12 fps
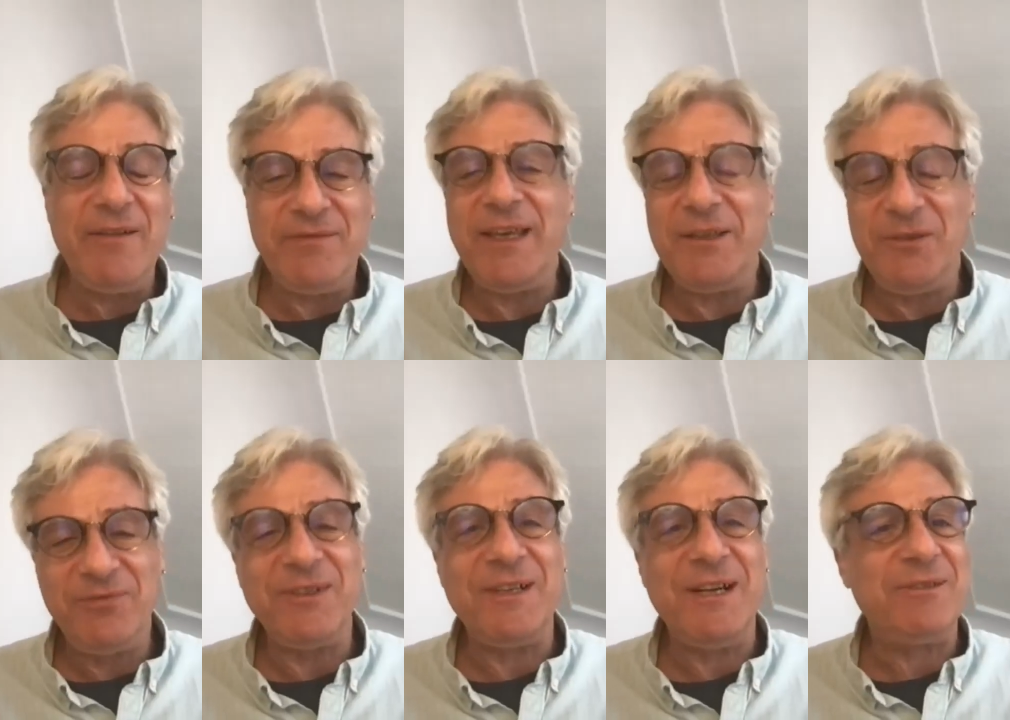thank you
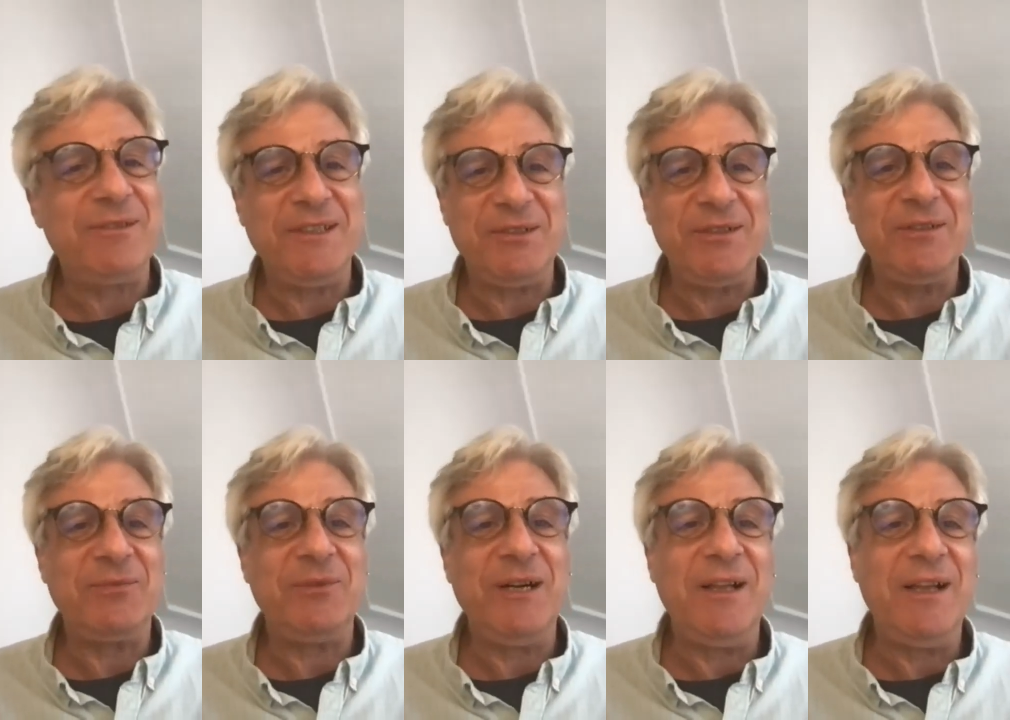for the conversation as
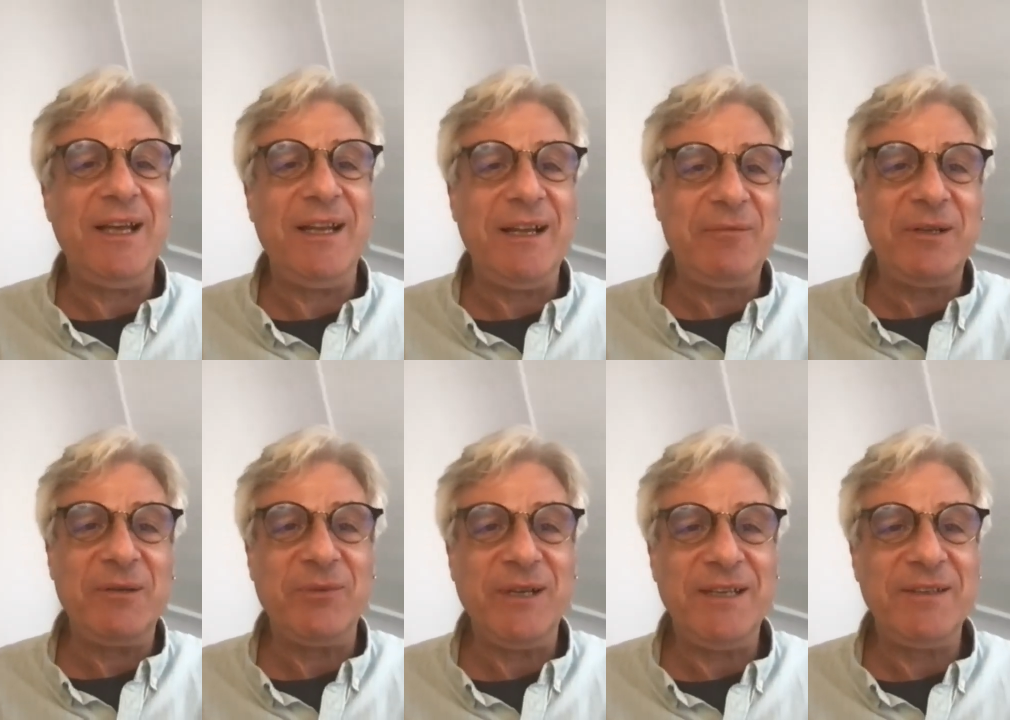well. And I'm going to
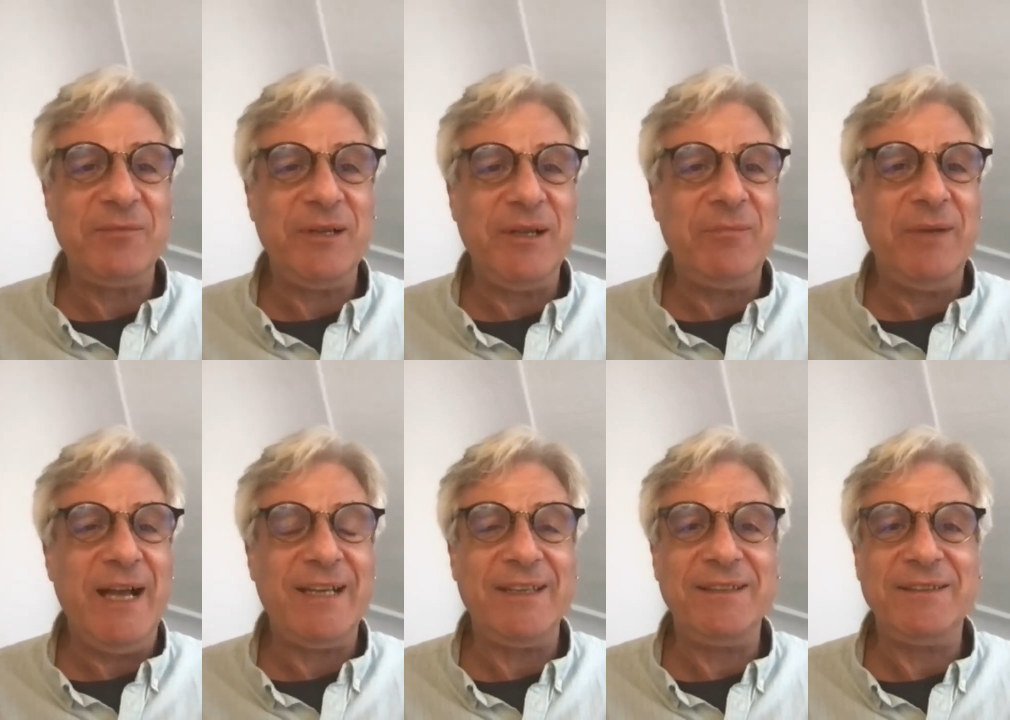bring Isabel
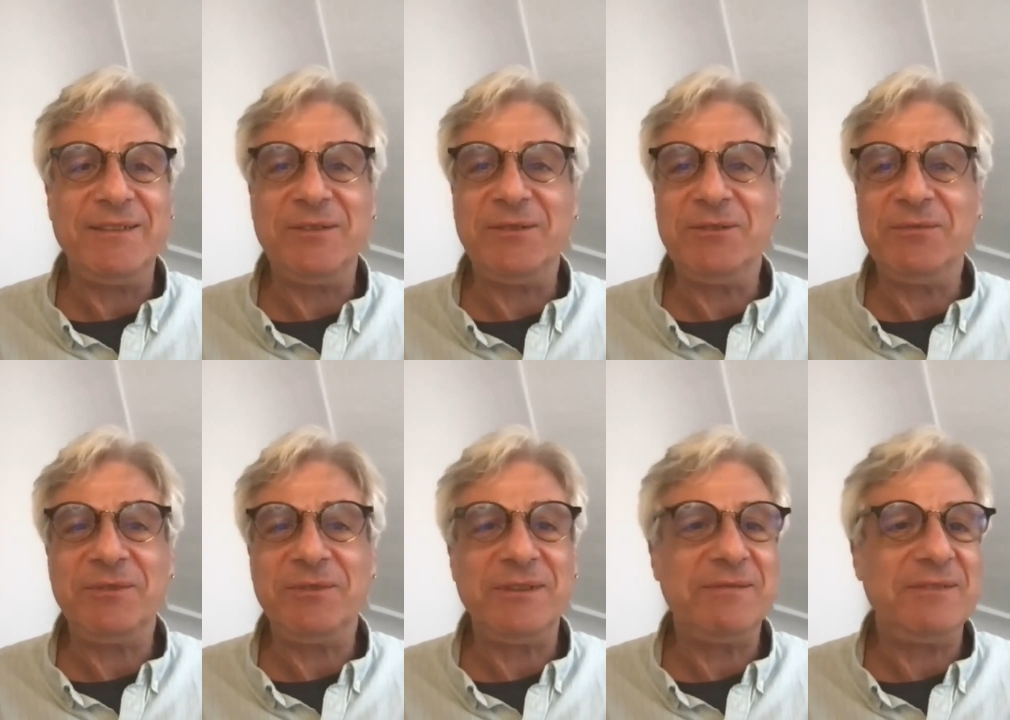back in to
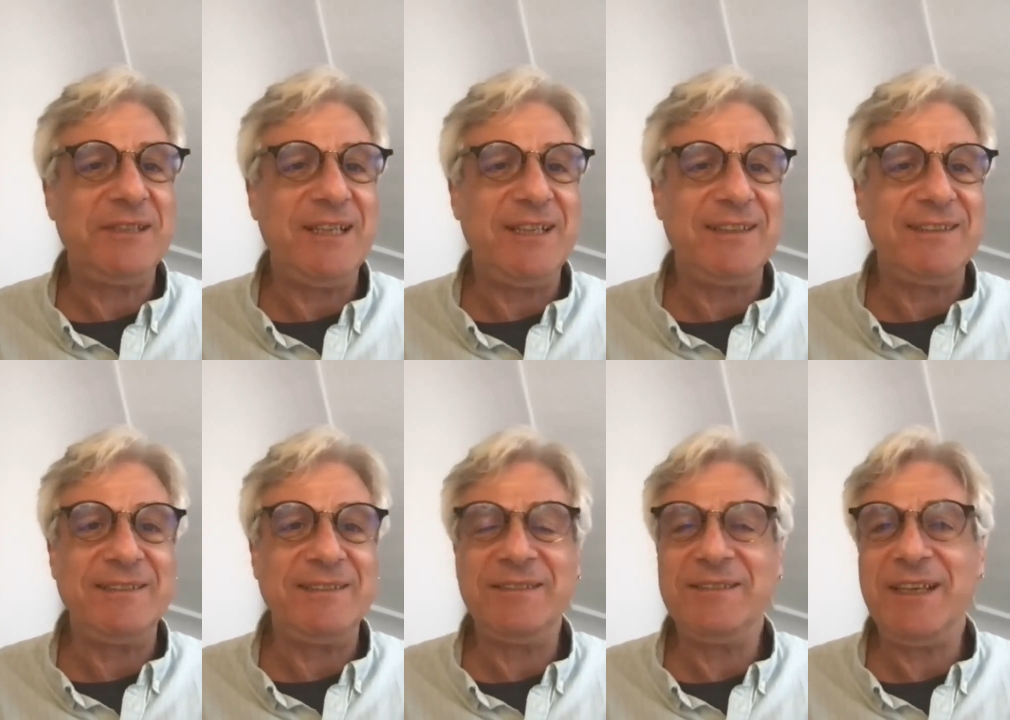sort of take
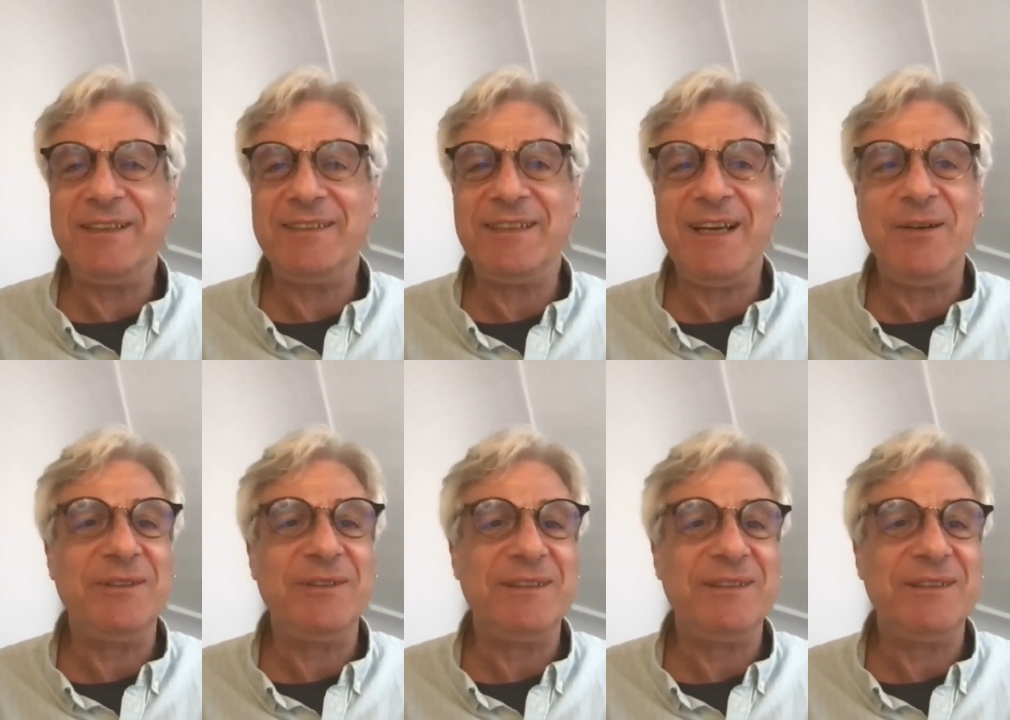us out.